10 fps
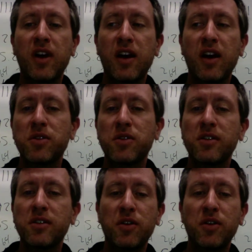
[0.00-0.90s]
I know
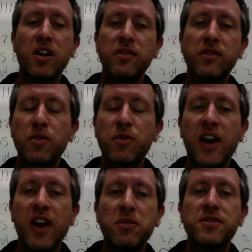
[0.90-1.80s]
that a lot of network
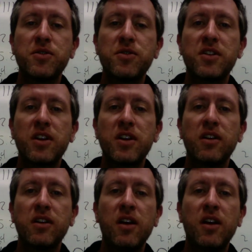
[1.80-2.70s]
admins use
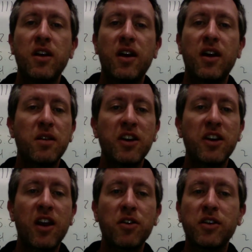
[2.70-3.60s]
the
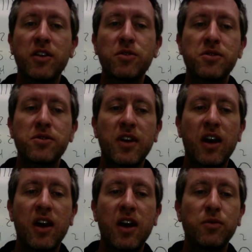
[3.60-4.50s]
subnet calculators
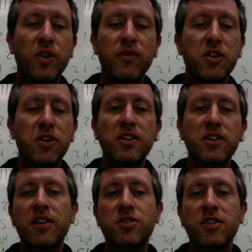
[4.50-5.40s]
that whenever you need
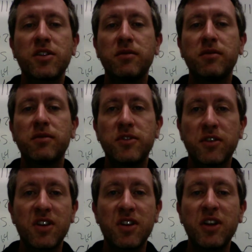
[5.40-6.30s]
to actually
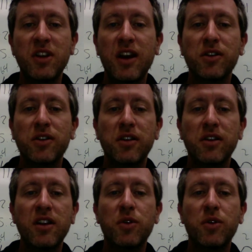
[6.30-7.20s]
subnet out
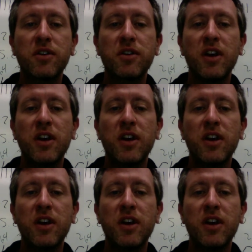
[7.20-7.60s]
a network,